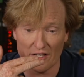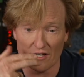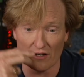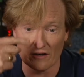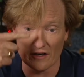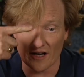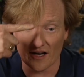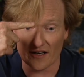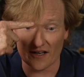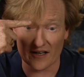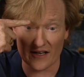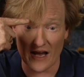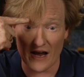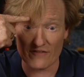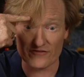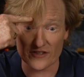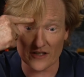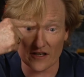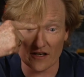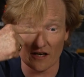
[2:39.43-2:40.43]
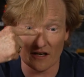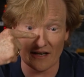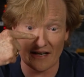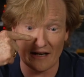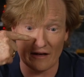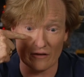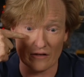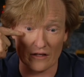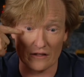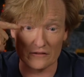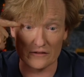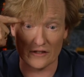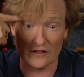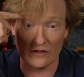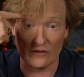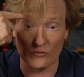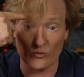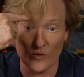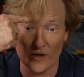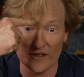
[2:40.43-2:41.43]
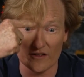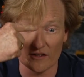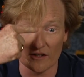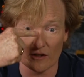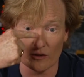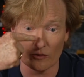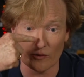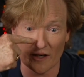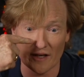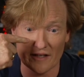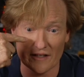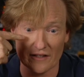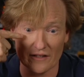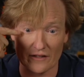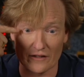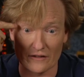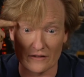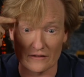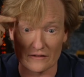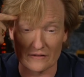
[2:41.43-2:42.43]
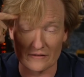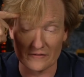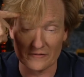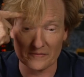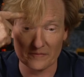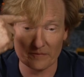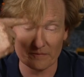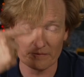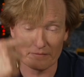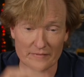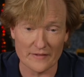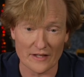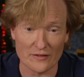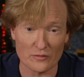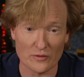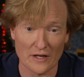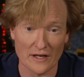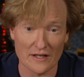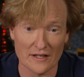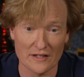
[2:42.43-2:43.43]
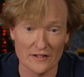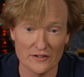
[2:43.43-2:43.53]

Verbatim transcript: here, and I'm gonna have to cut out a little window right here. That's what I'm gonna